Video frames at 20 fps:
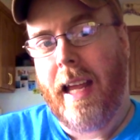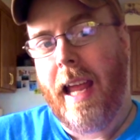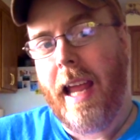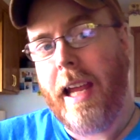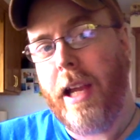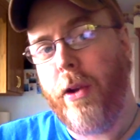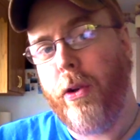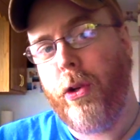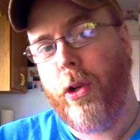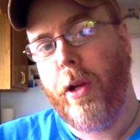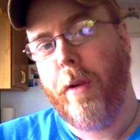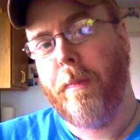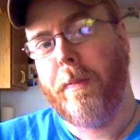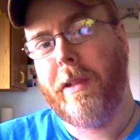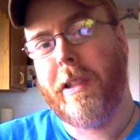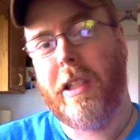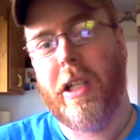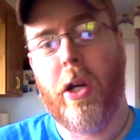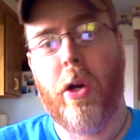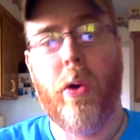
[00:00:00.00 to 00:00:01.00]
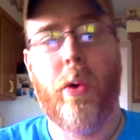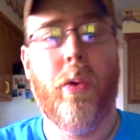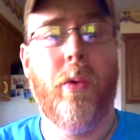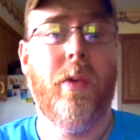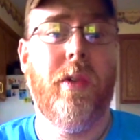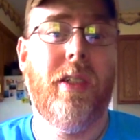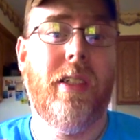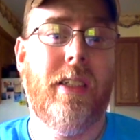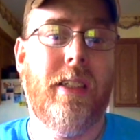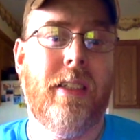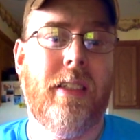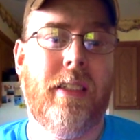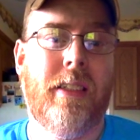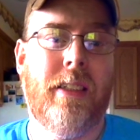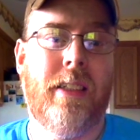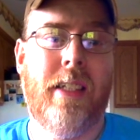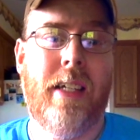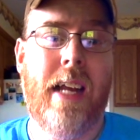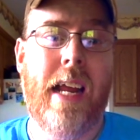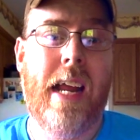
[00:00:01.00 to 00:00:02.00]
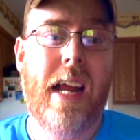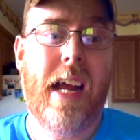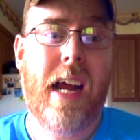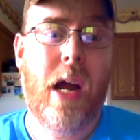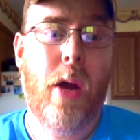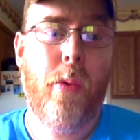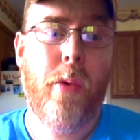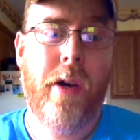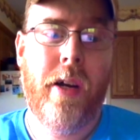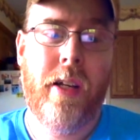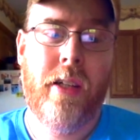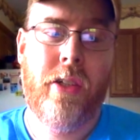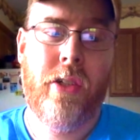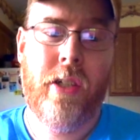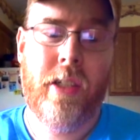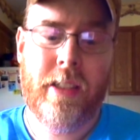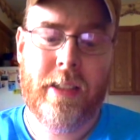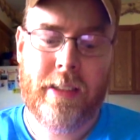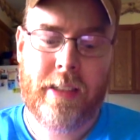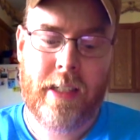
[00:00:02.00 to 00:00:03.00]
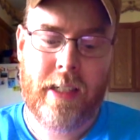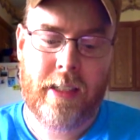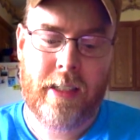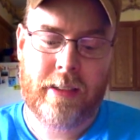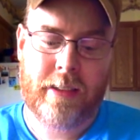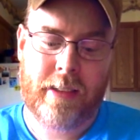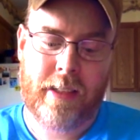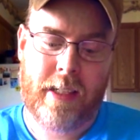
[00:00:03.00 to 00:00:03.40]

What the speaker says: Hey YouTube, so today I wanted to discuss